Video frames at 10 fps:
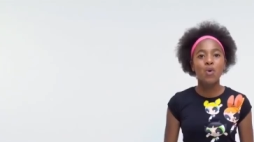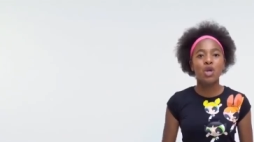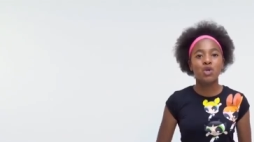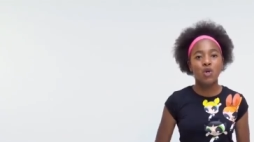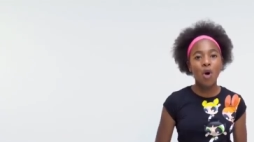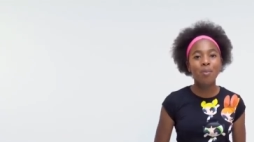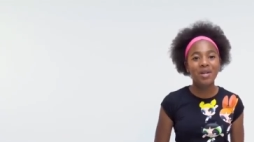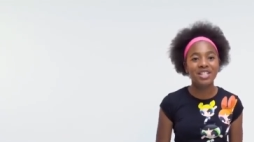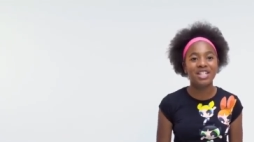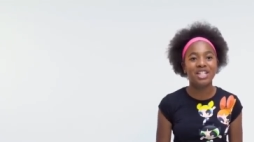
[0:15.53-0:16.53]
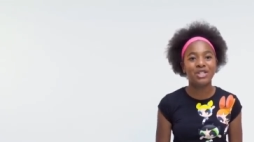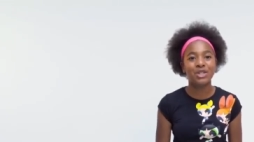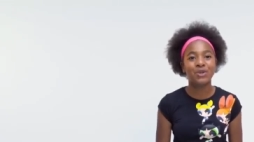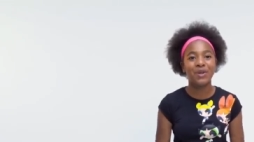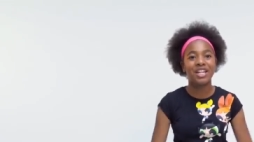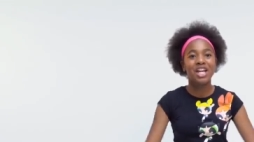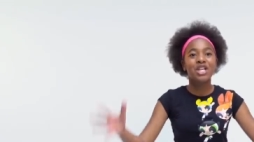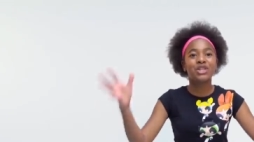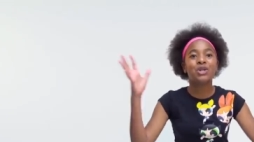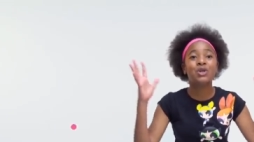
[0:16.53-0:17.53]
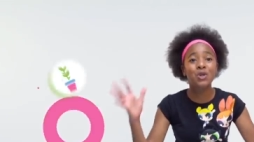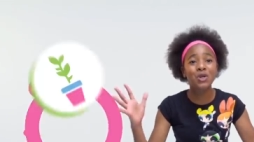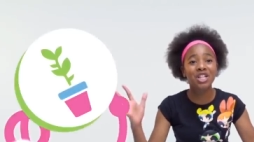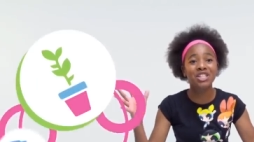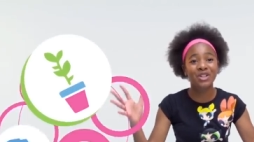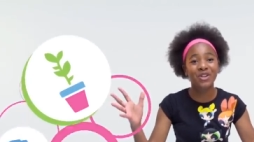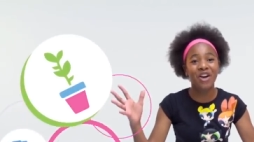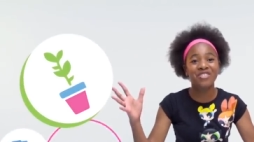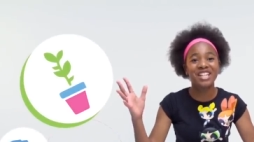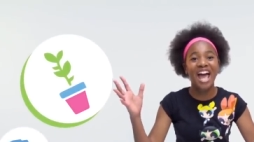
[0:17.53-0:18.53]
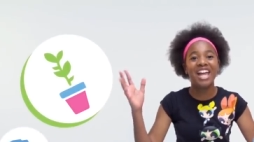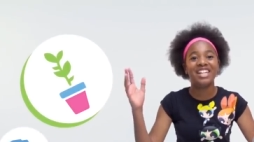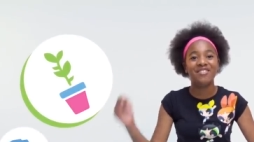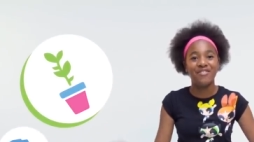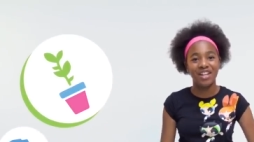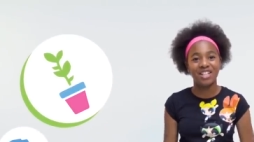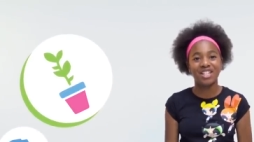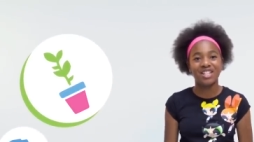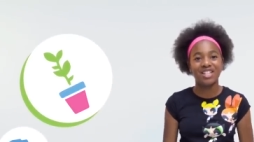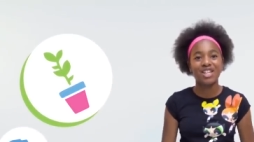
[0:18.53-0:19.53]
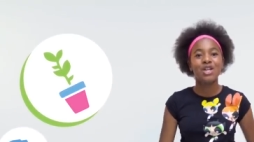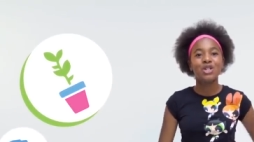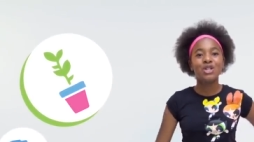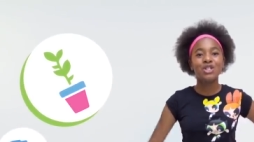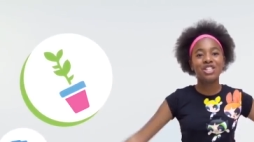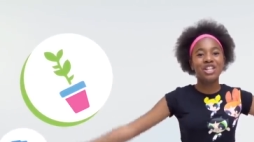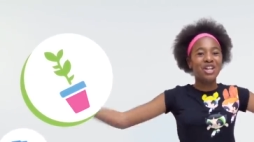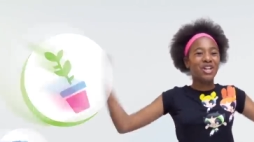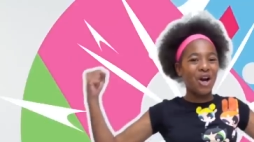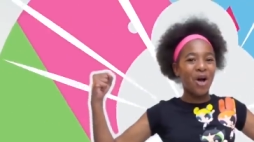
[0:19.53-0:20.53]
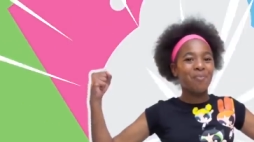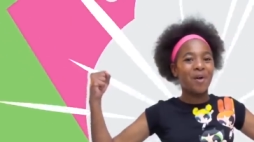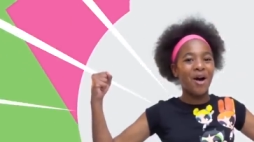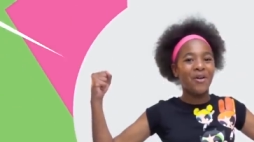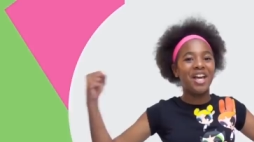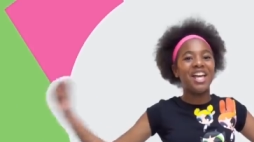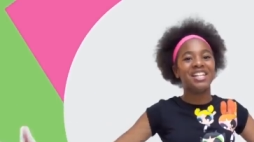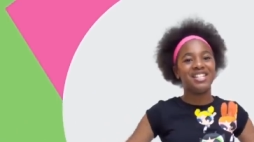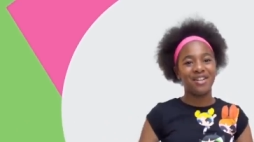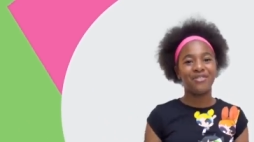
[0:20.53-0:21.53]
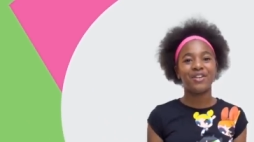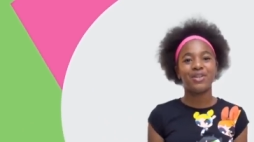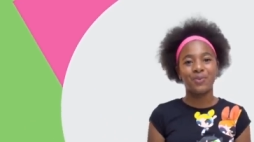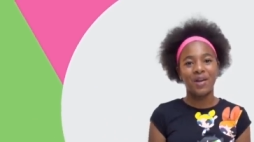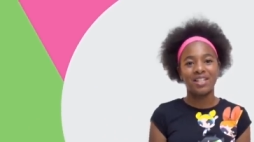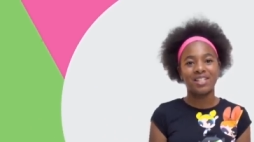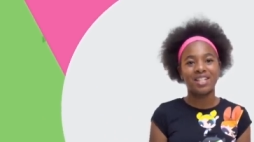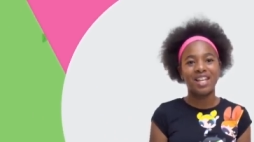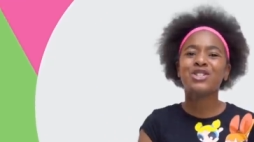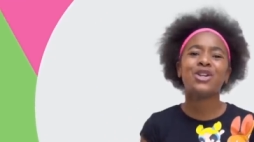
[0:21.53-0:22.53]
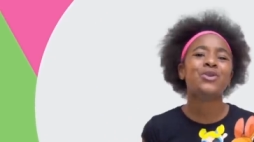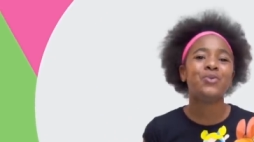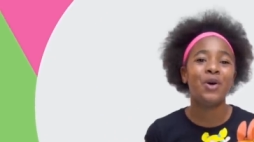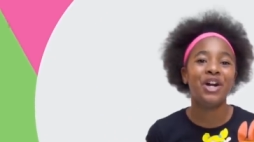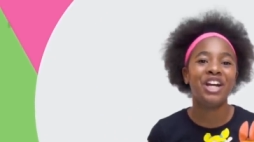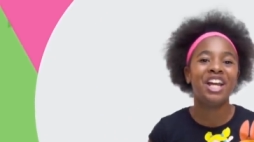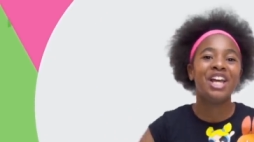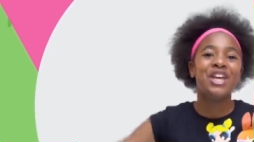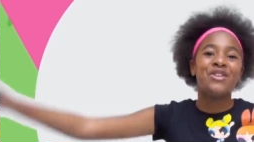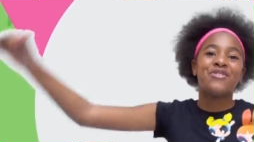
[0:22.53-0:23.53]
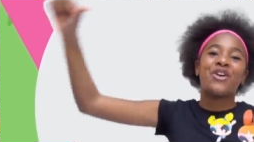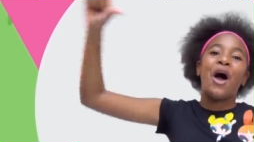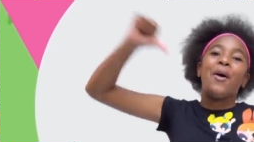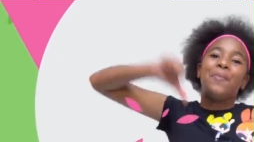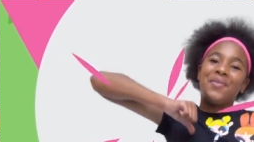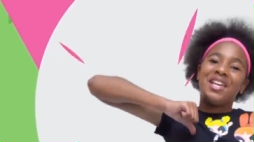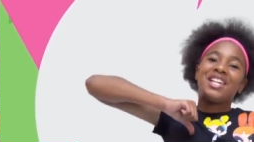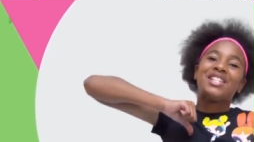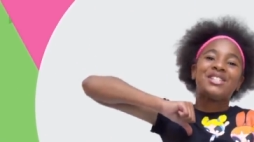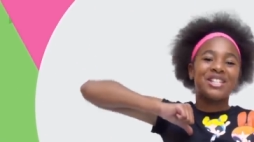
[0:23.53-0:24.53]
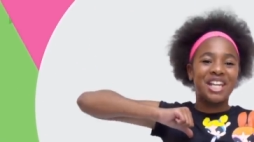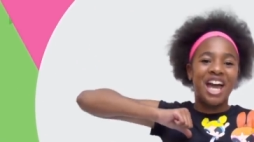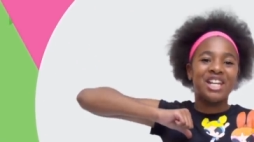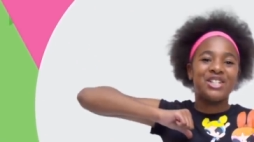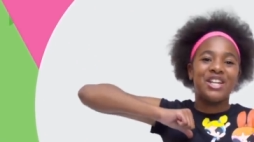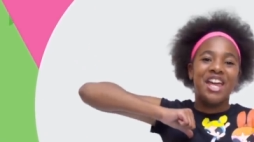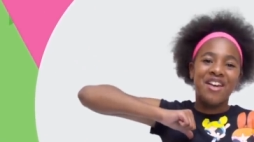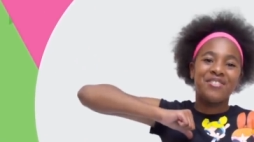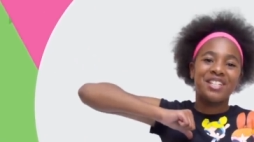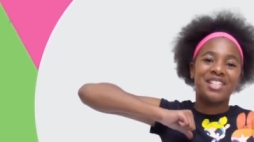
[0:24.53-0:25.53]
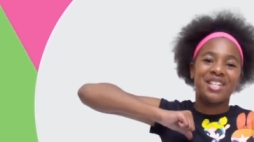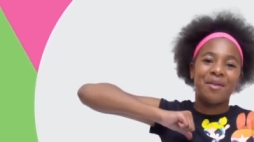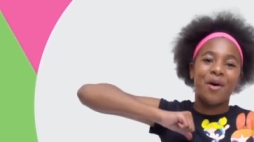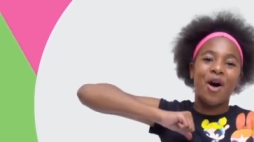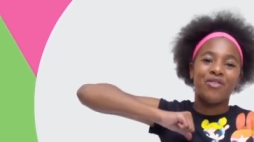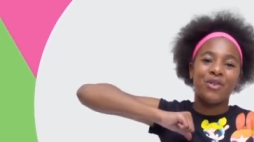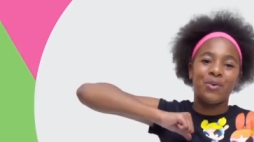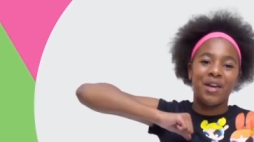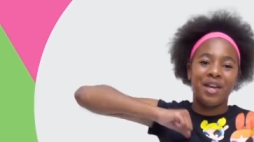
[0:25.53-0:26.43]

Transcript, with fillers: where your mission is to create the coolest crafts and inventions using girl power in different ways. Don't worry, you've got me to guide you every step of the